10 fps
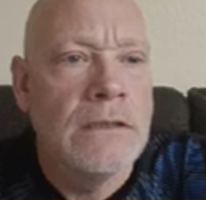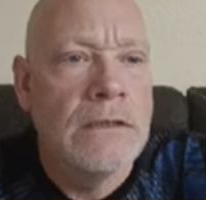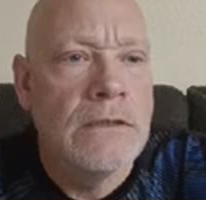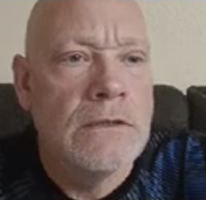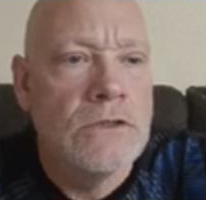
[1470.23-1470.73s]

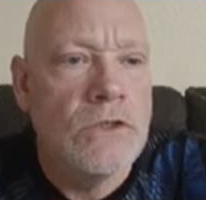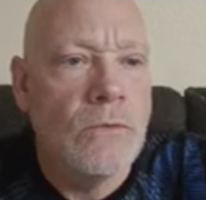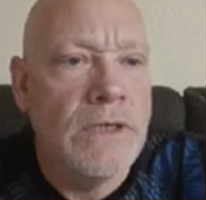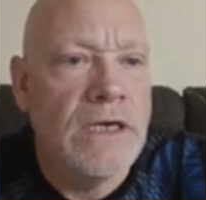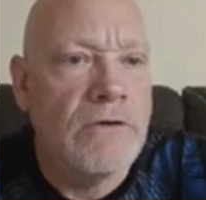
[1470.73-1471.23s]
So we're going
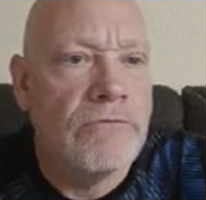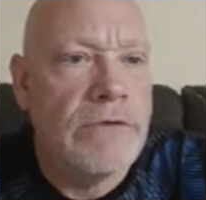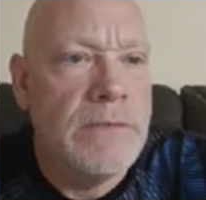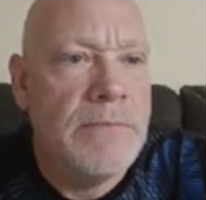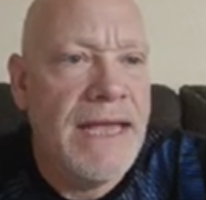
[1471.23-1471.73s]
to
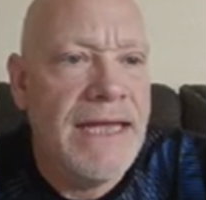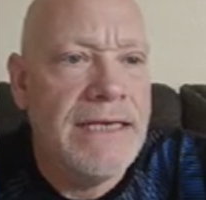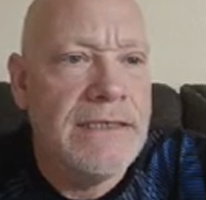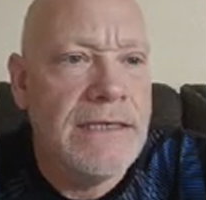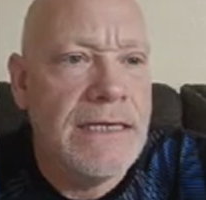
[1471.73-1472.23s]
rebet
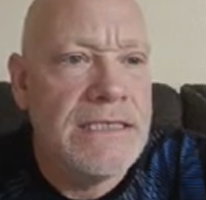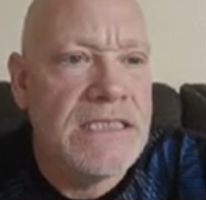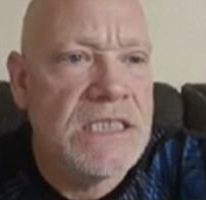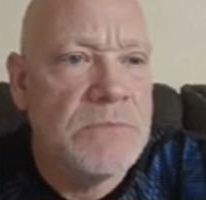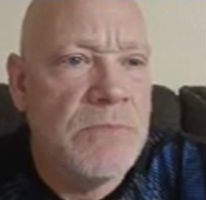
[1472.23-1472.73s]
and
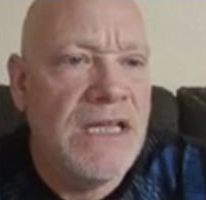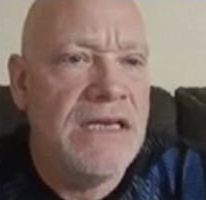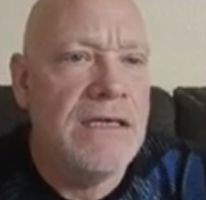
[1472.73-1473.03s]
spin.